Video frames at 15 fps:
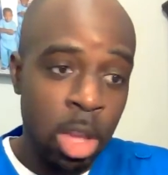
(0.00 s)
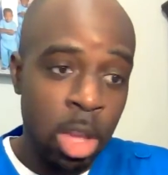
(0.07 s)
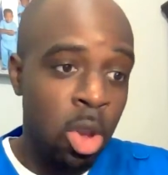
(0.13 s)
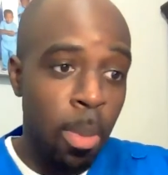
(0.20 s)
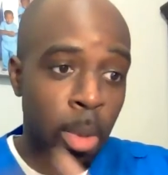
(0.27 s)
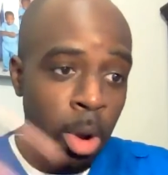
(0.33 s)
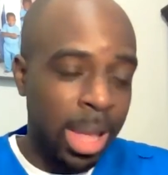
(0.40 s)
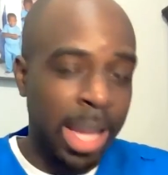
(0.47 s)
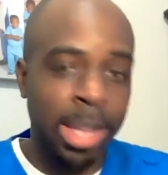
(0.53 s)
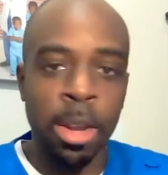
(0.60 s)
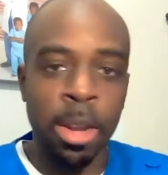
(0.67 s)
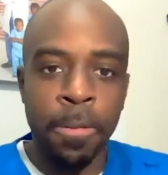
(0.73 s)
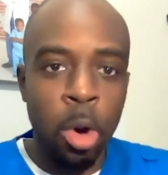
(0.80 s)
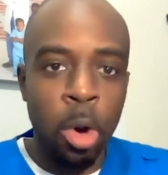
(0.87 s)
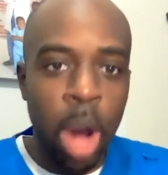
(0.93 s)
you're more likely
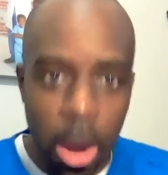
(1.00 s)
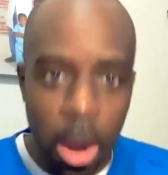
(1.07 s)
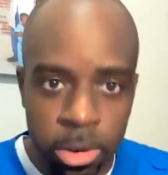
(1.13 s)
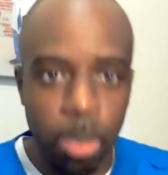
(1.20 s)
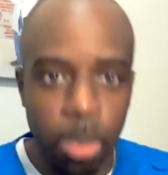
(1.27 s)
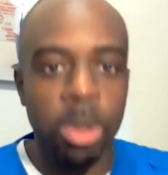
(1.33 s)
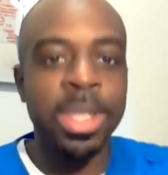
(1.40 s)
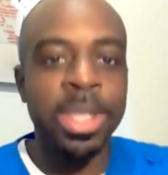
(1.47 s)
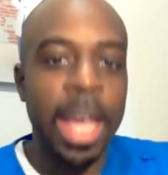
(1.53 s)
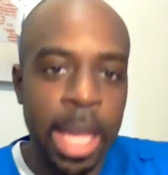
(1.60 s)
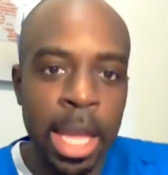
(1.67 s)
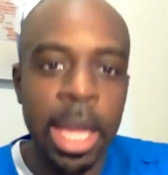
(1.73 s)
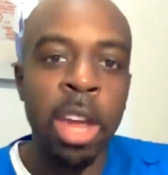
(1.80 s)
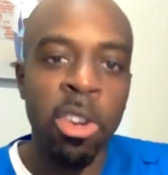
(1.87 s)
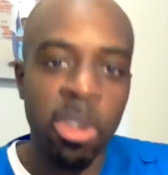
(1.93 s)
to feel comfortable
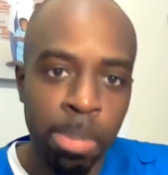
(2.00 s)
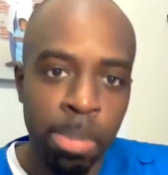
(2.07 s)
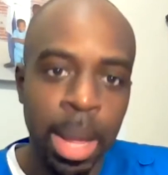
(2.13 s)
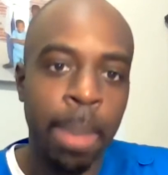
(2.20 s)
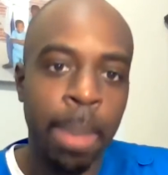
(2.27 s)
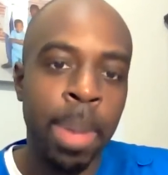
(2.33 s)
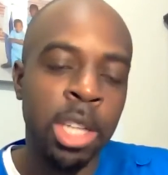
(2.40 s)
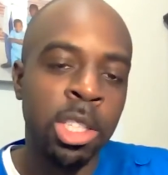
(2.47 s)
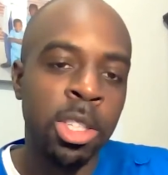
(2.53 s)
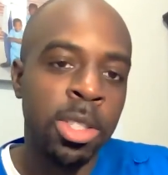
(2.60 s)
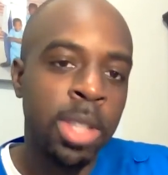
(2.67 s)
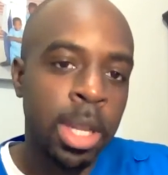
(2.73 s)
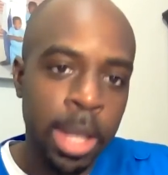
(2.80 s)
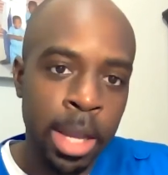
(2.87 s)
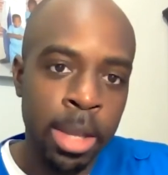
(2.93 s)
taking care of Black
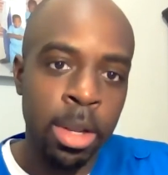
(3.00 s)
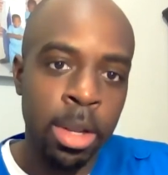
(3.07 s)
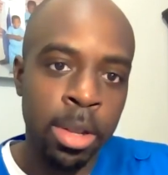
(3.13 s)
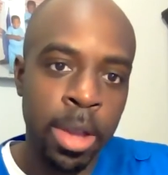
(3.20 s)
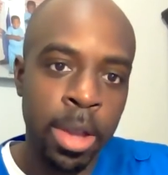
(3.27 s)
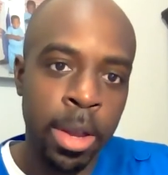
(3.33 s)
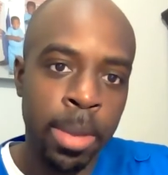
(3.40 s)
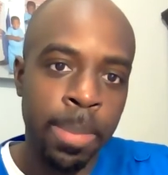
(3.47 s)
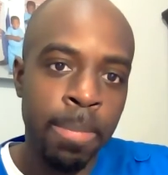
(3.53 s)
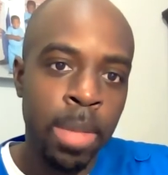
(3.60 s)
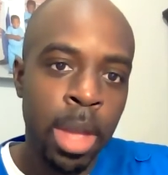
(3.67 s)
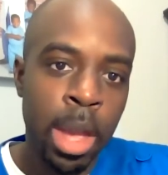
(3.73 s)
patients at the end of the day.